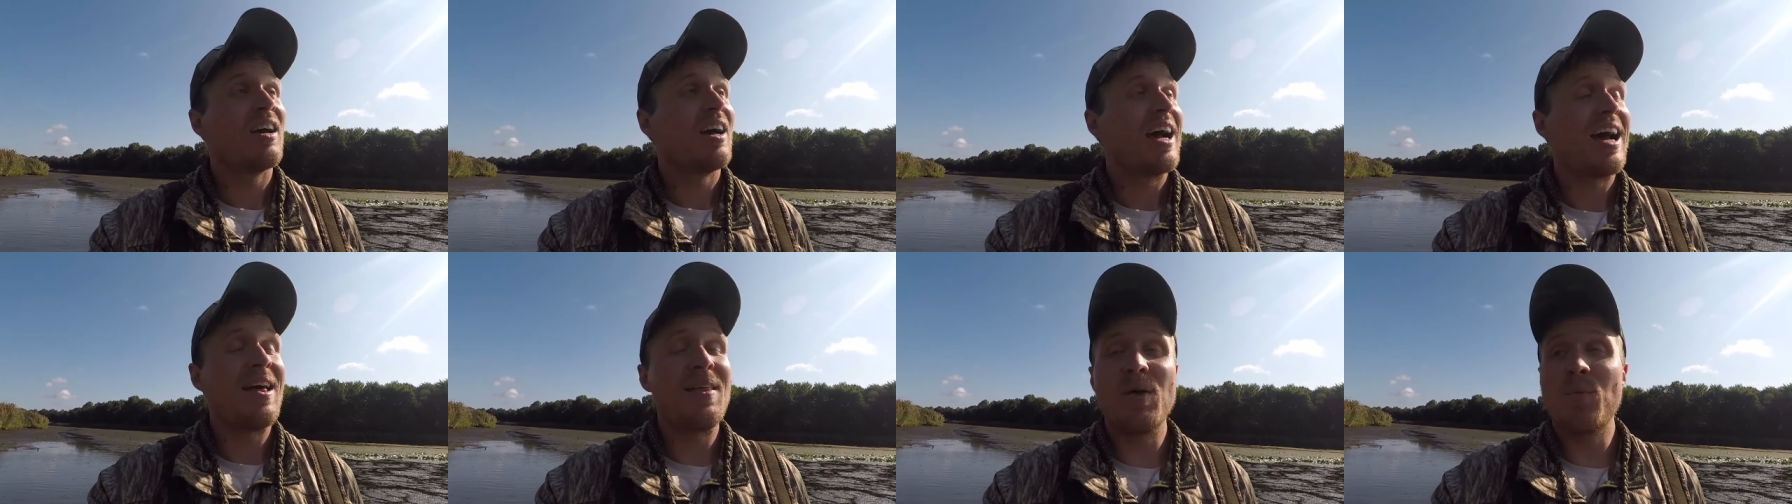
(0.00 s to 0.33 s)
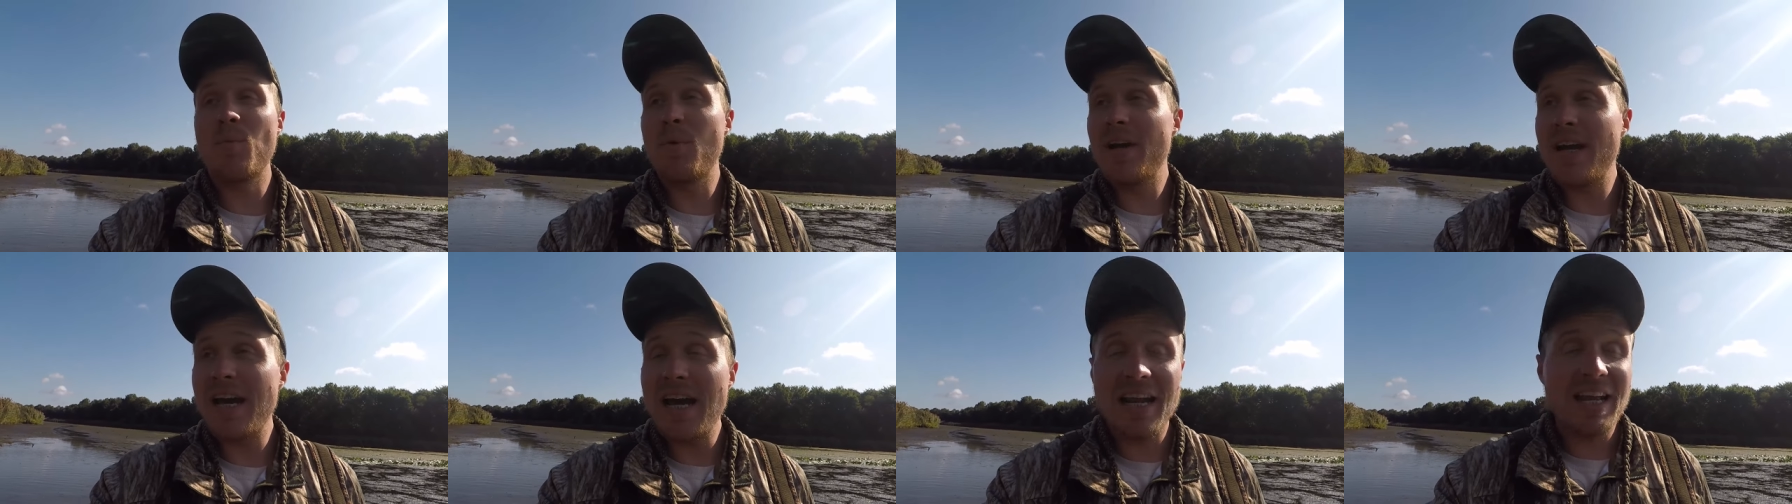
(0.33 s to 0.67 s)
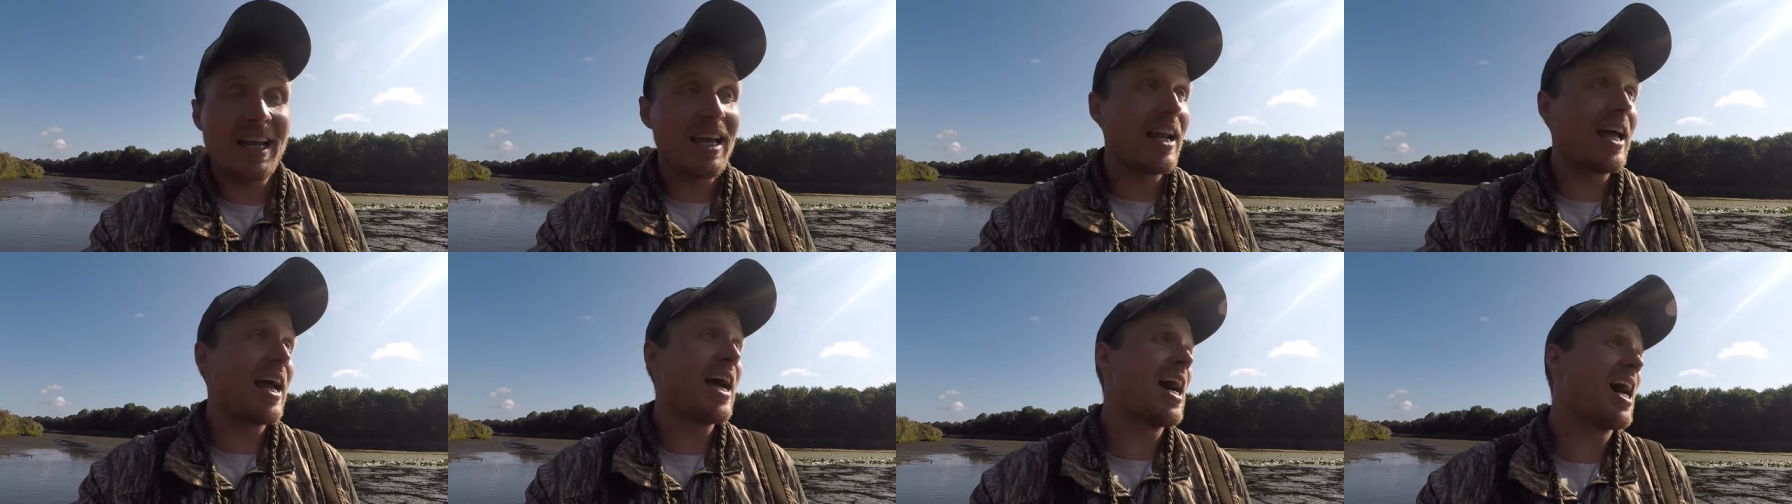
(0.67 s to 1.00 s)
And then we got to
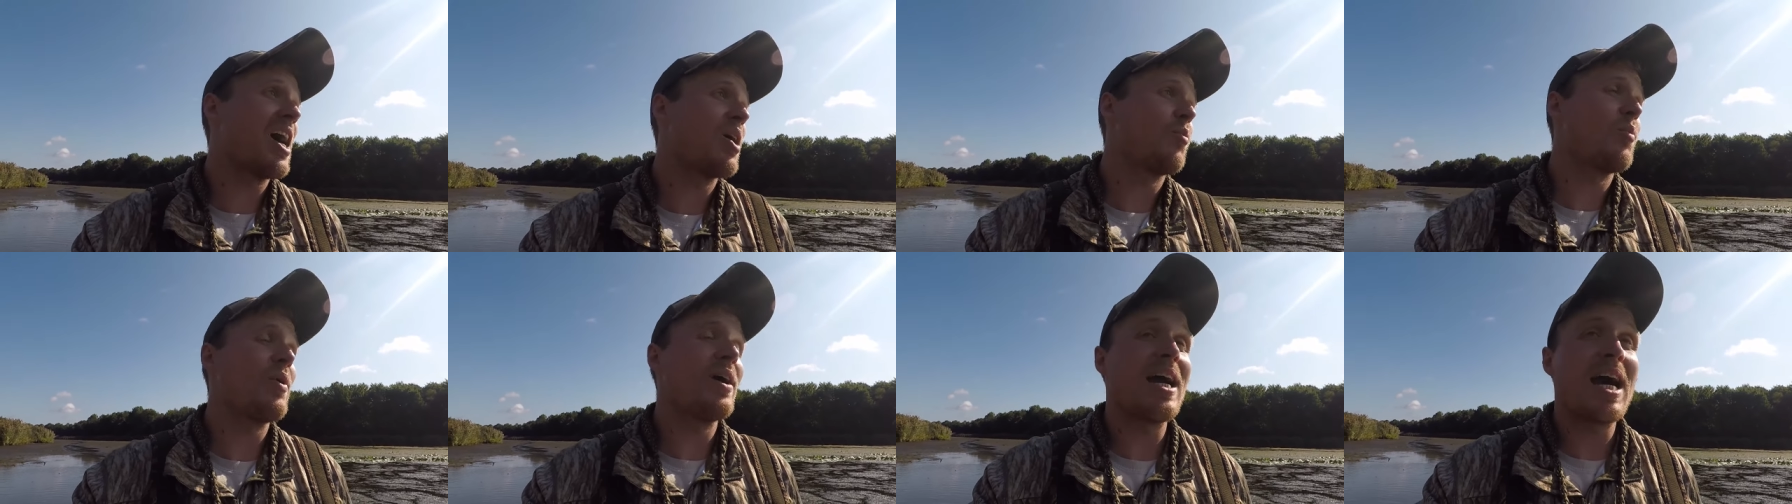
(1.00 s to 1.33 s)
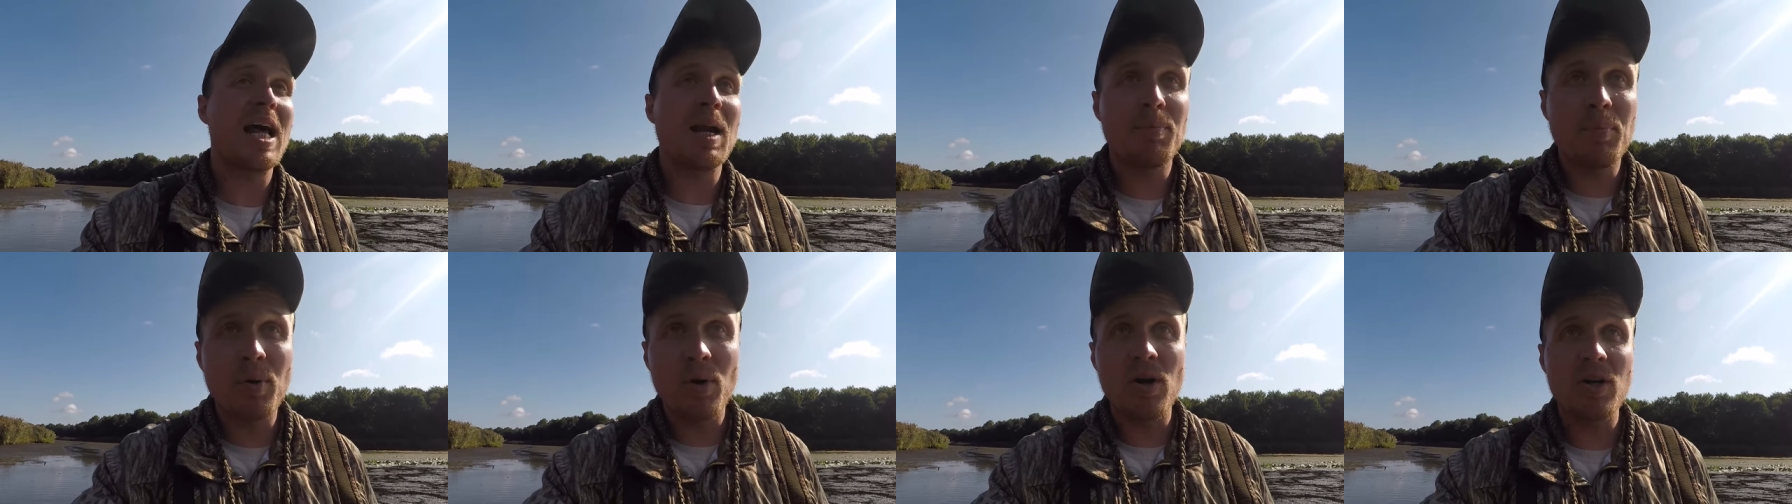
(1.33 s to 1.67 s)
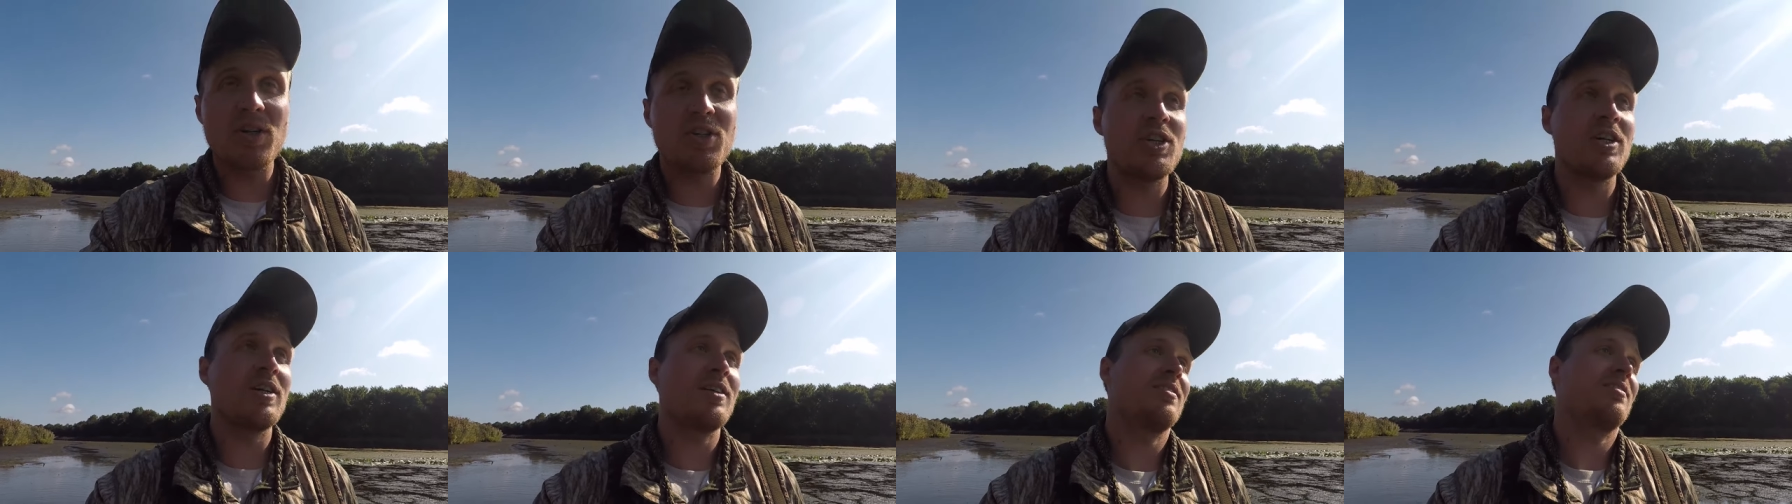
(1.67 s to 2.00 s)
get out and we got to
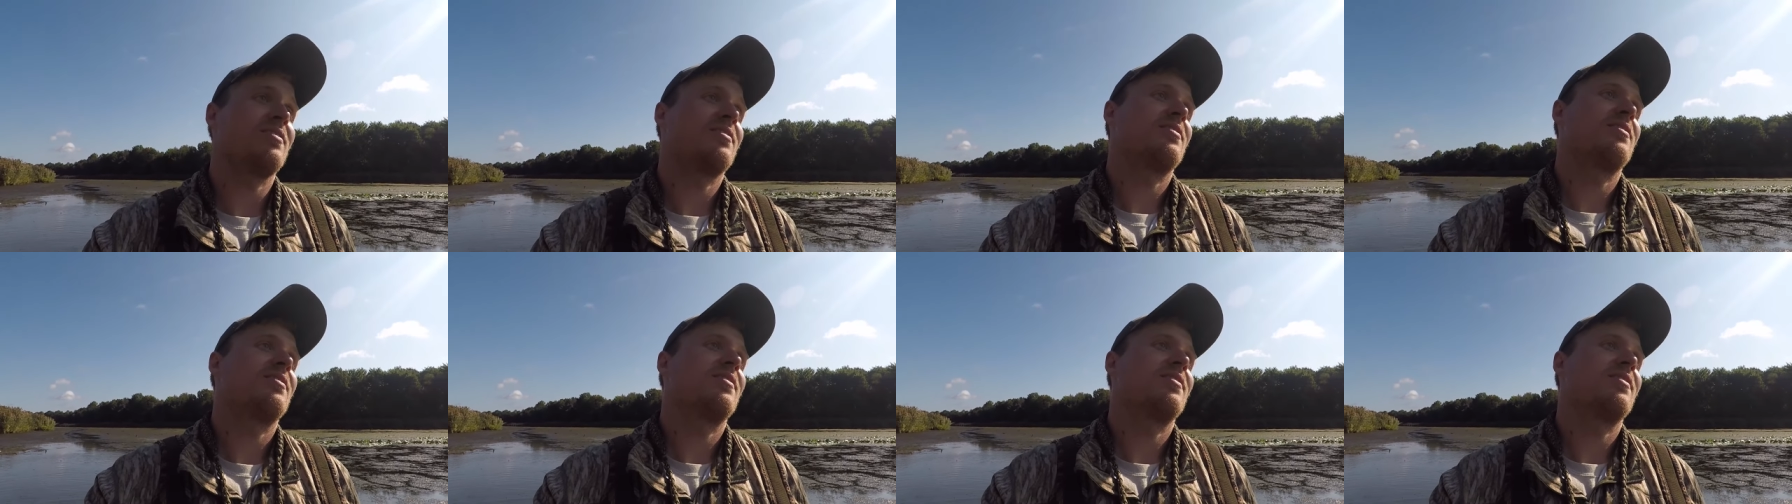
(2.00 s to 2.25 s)
push it.